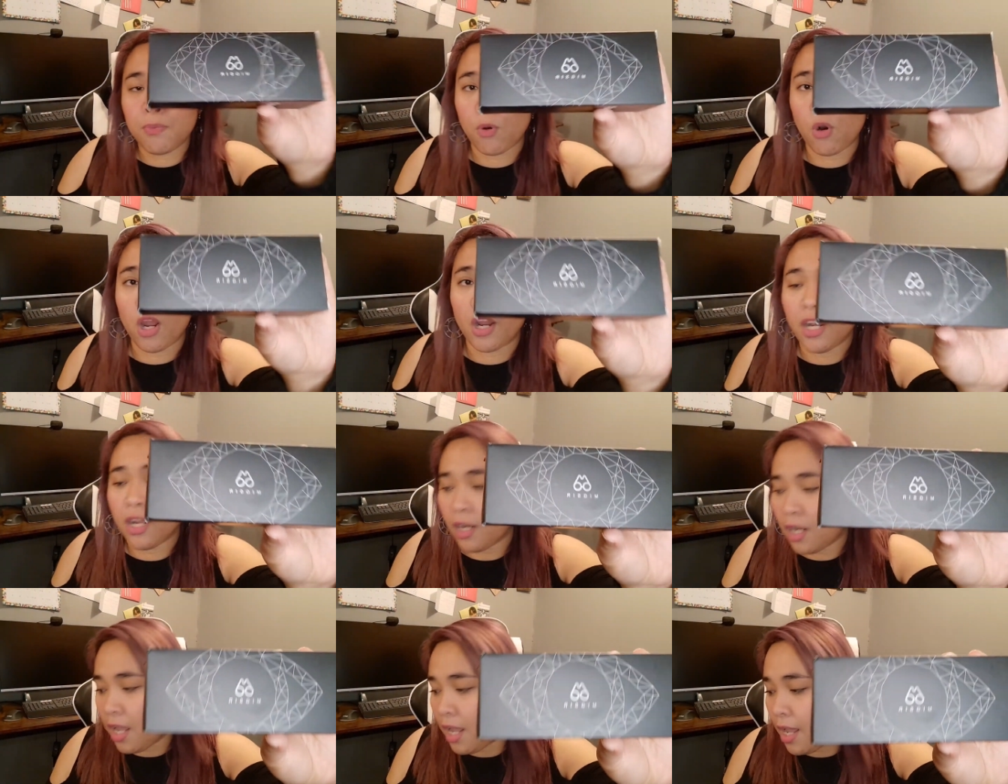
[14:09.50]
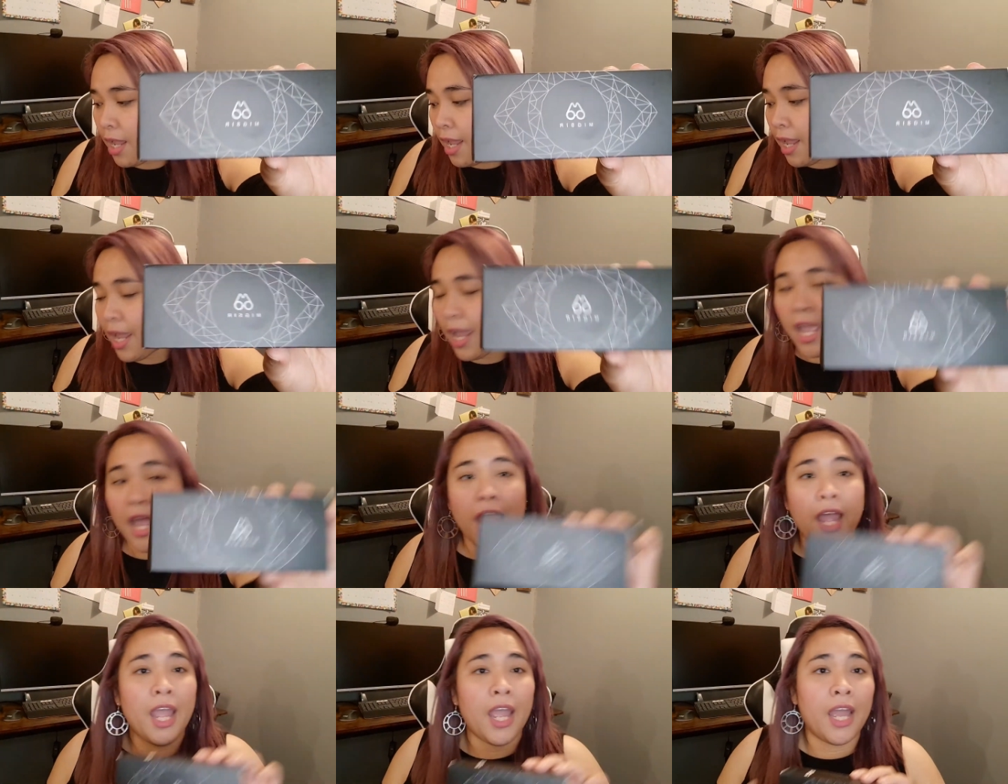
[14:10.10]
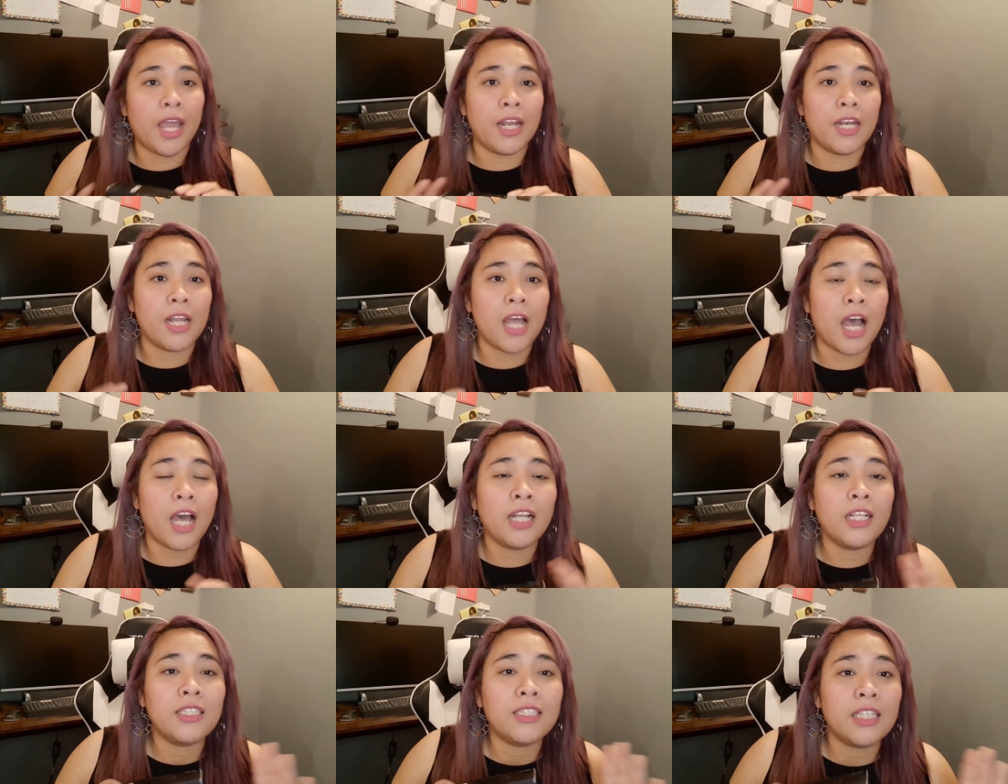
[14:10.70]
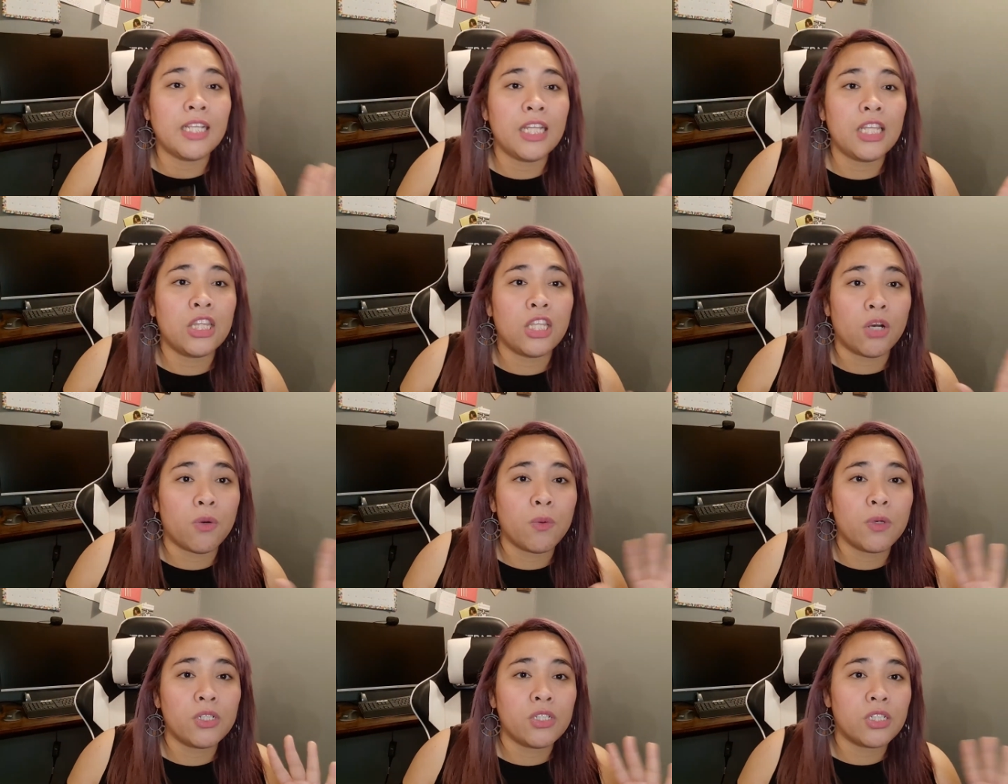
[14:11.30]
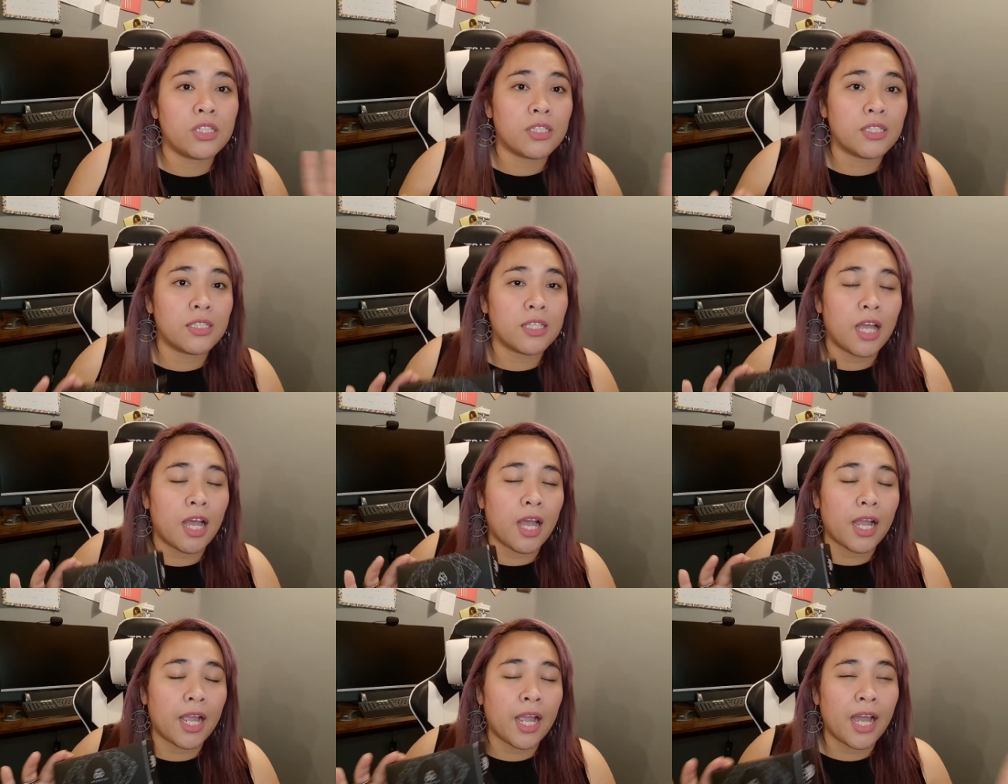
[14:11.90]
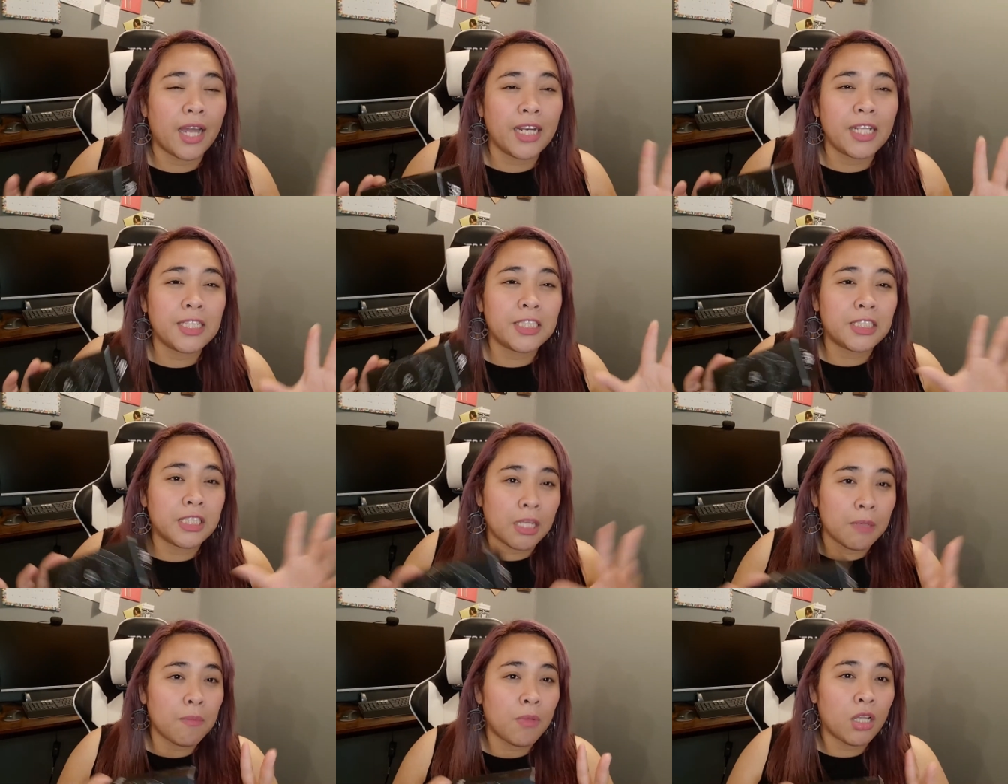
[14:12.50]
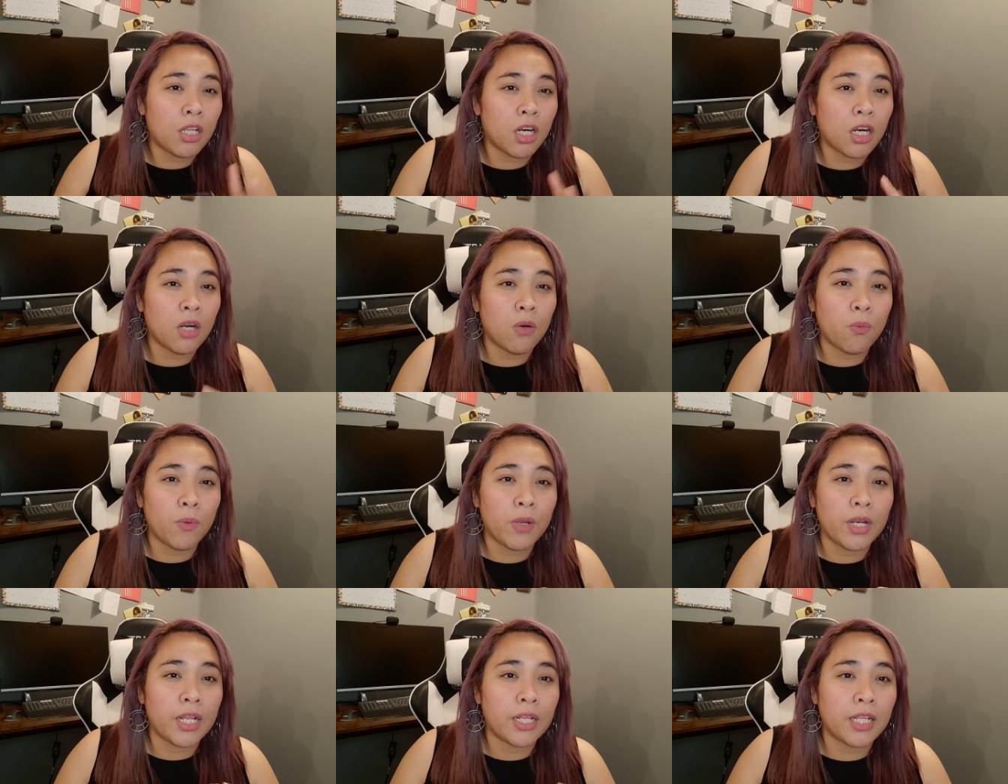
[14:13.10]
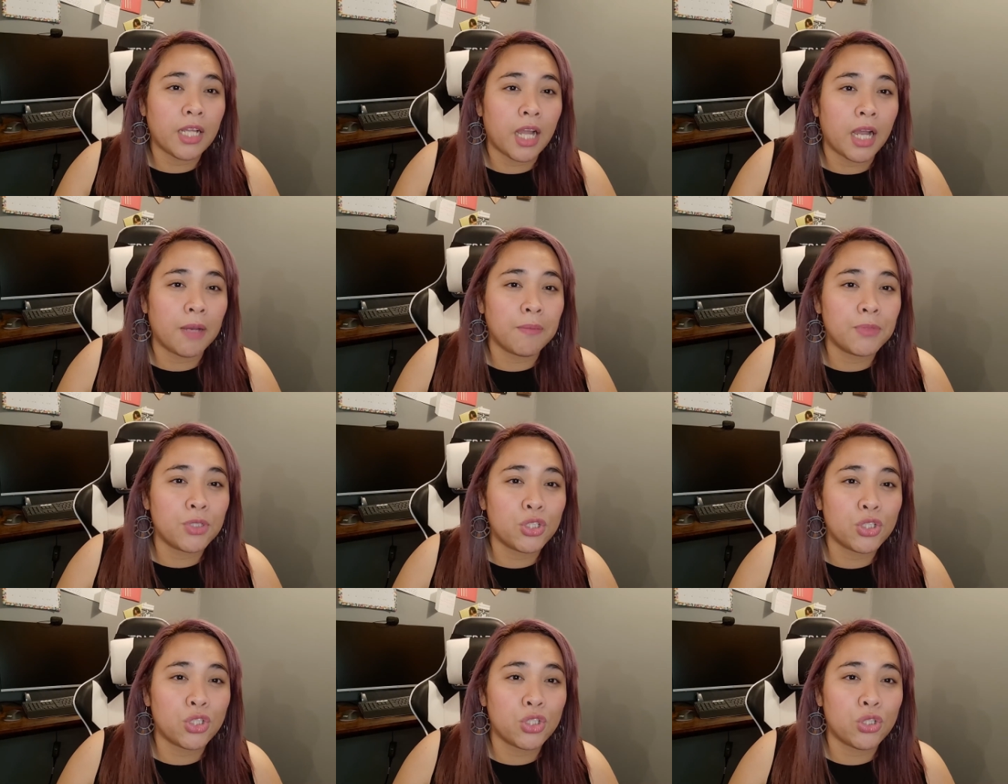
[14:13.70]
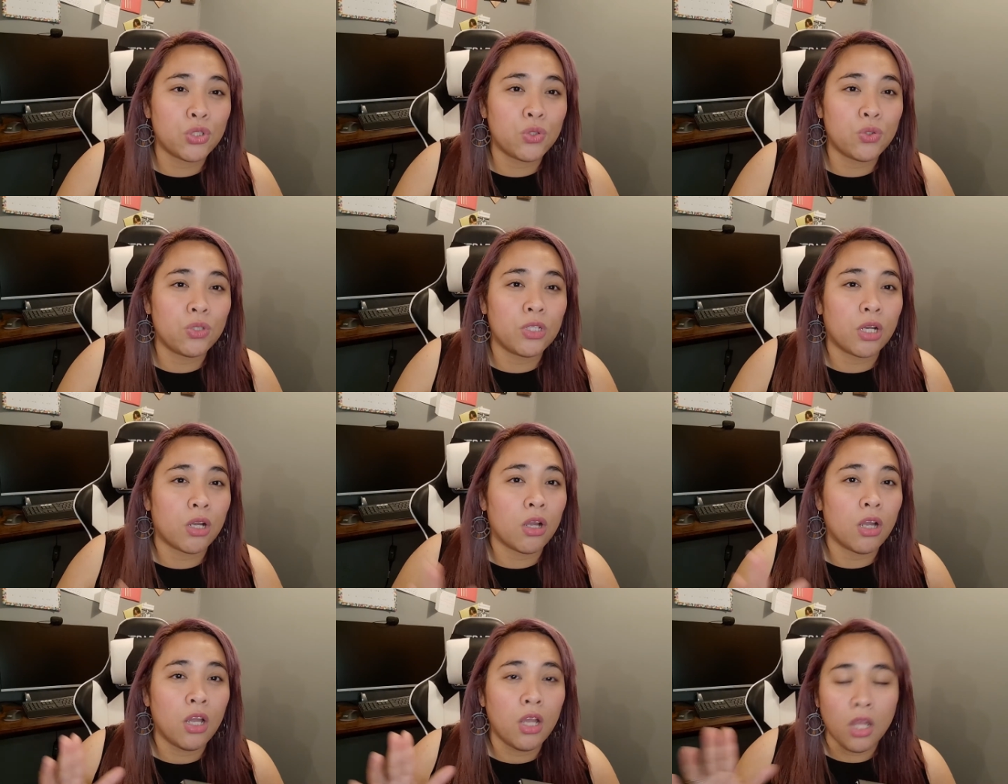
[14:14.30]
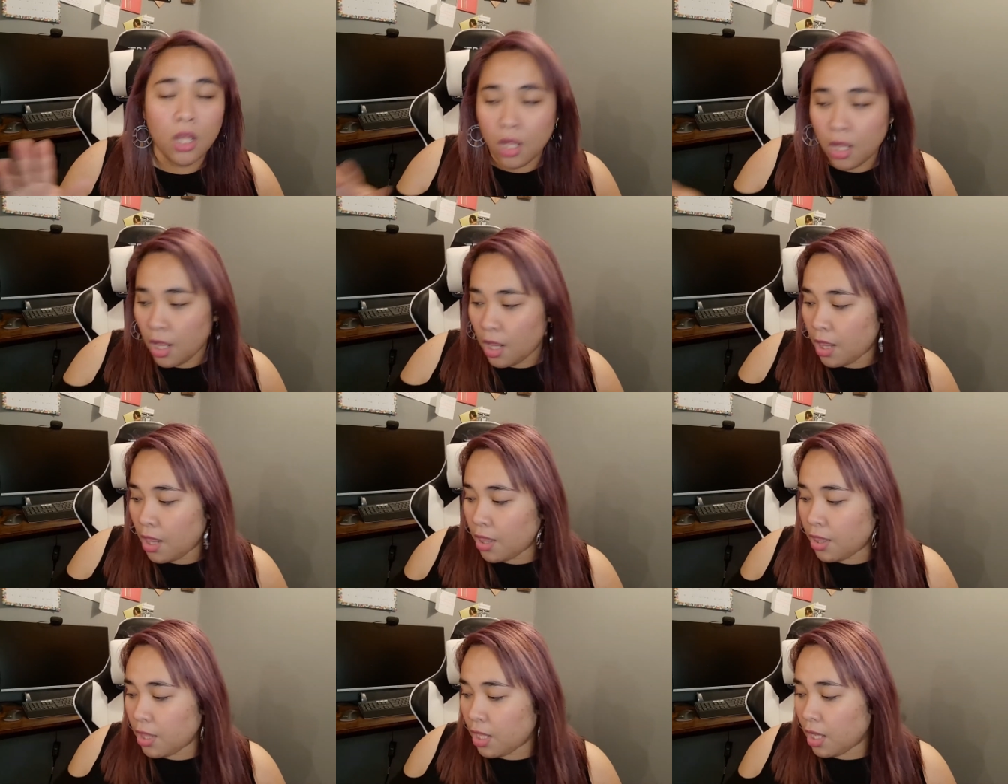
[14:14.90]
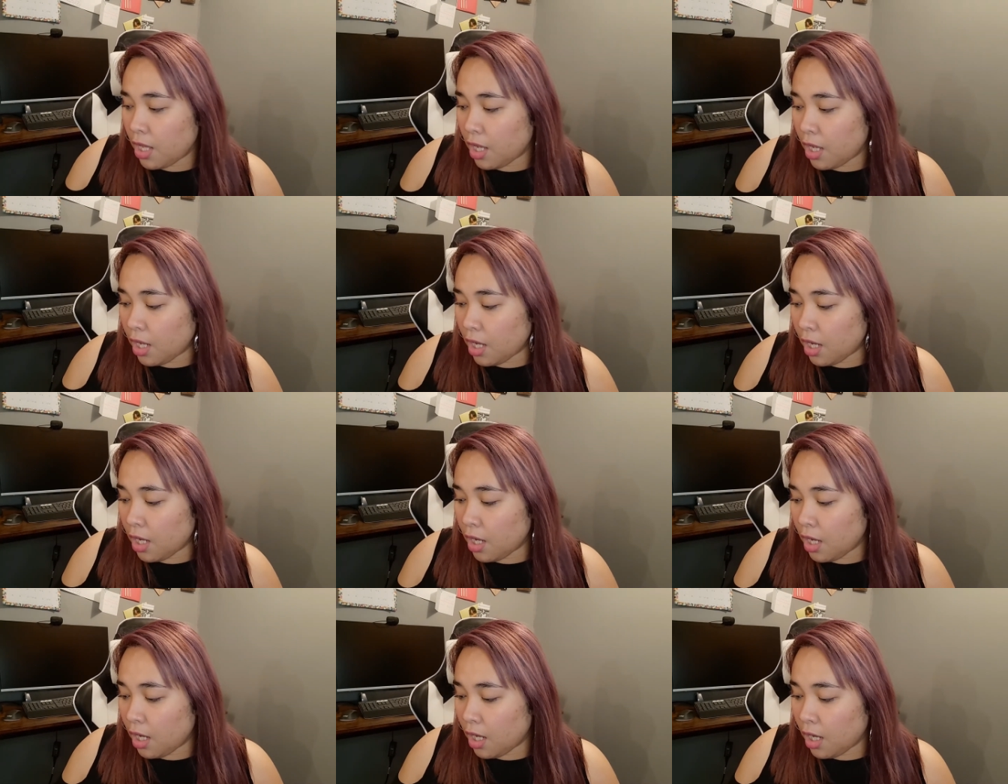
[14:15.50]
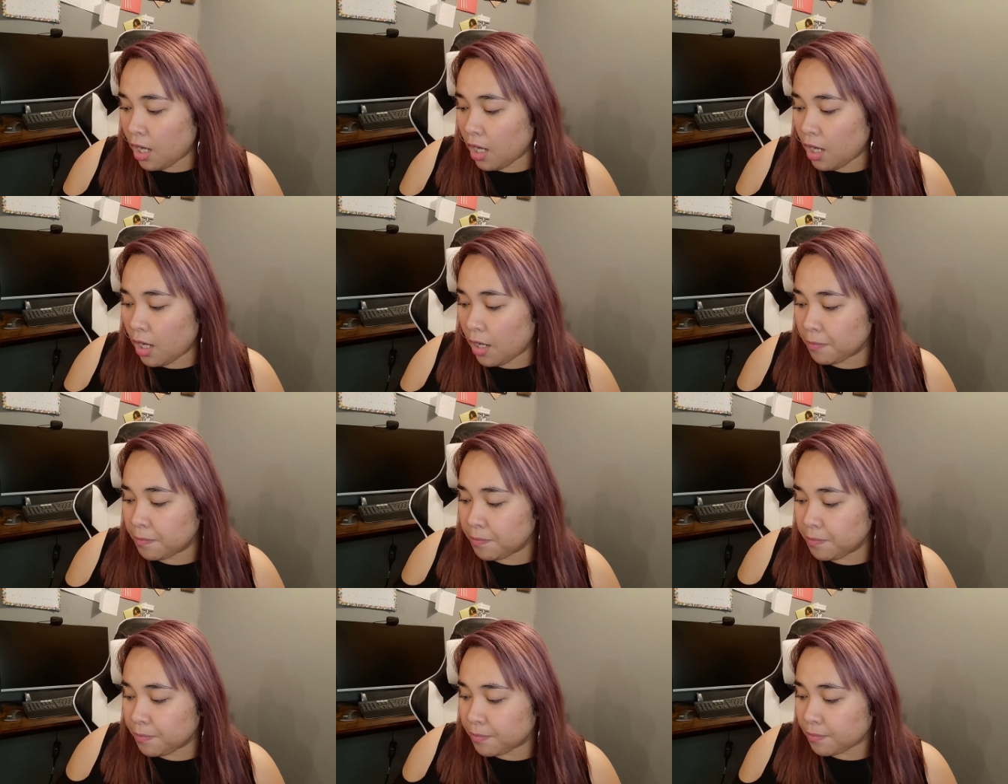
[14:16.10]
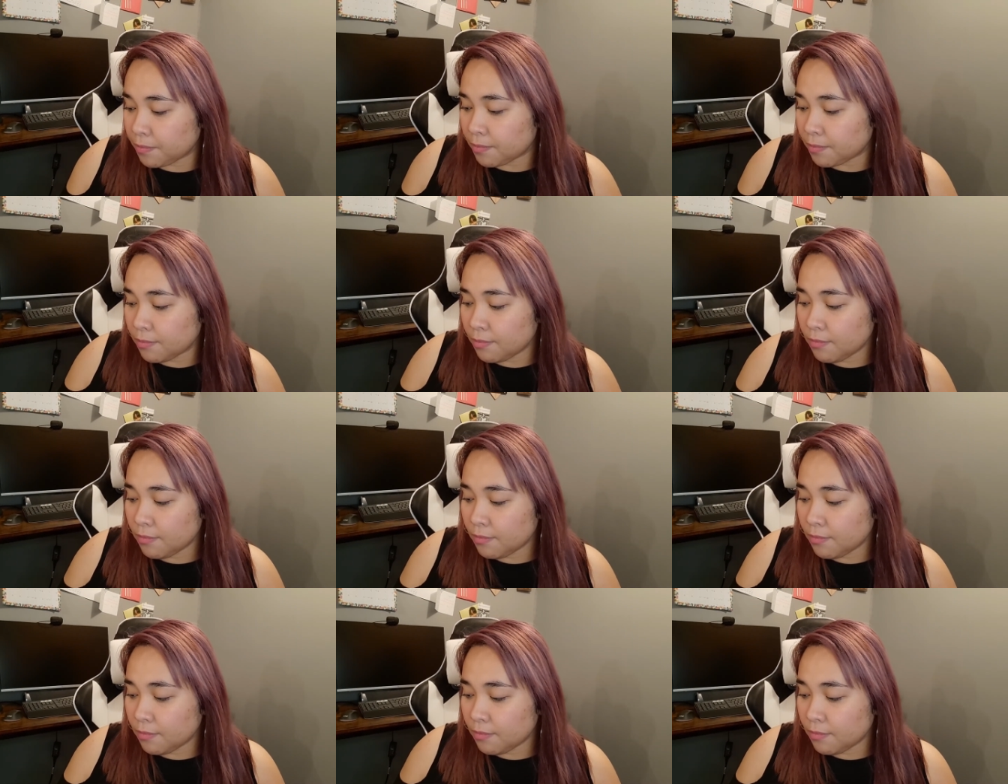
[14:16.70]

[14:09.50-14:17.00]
product and honestly they were just kind of similar when it comes to the the um,